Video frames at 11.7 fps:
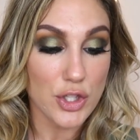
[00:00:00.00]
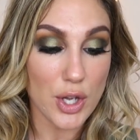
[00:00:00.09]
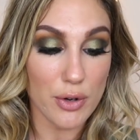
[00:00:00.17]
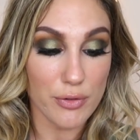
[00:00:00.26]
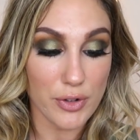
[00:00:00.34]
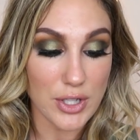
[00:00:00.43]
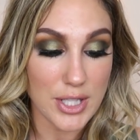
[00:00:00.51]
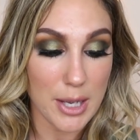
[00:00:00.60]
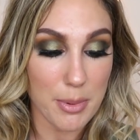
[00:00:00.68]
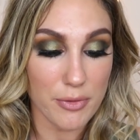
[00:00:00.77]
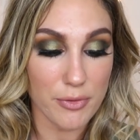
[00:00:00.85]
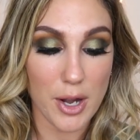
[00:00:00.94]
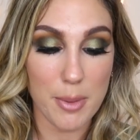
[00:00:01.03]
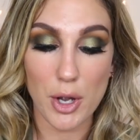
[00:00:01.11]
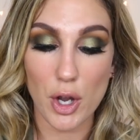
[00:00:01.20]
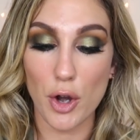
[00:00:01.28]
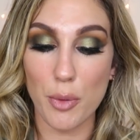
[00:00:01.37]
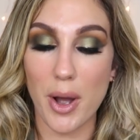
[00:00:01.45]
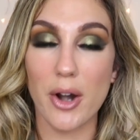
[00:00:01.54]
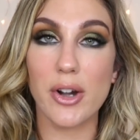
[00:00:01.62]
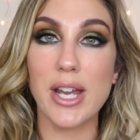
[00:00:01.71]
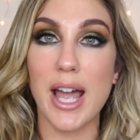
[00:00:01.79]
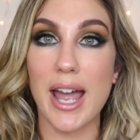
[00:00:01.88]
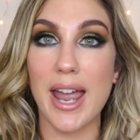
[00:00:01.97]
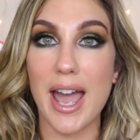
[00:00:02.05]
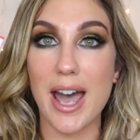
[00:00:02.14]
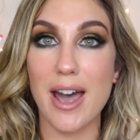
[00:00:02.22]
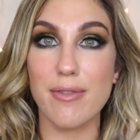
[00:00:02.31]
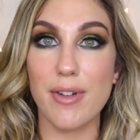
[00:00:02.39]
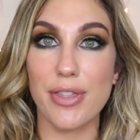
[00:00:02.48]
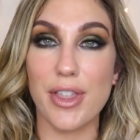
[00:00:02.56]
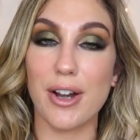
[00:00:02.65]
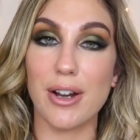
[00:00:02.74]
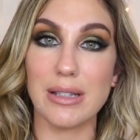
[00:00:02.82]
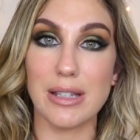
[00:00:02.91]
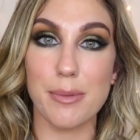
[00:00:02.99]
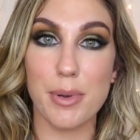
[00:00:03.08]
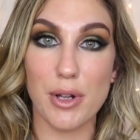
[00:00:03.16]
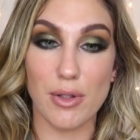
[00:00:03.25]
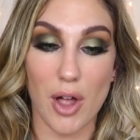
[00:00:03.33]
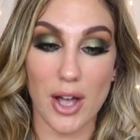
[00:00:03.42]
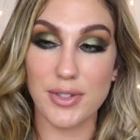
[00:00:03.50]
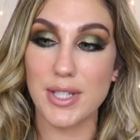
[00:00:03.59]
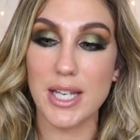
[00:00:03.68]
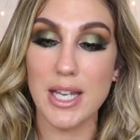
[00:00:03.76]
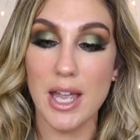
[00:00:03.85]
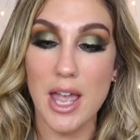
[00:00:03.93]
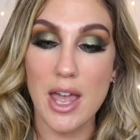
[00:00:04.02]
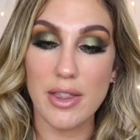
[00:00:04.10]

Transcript: So first up, from Kopari, I have their Lip Glossy.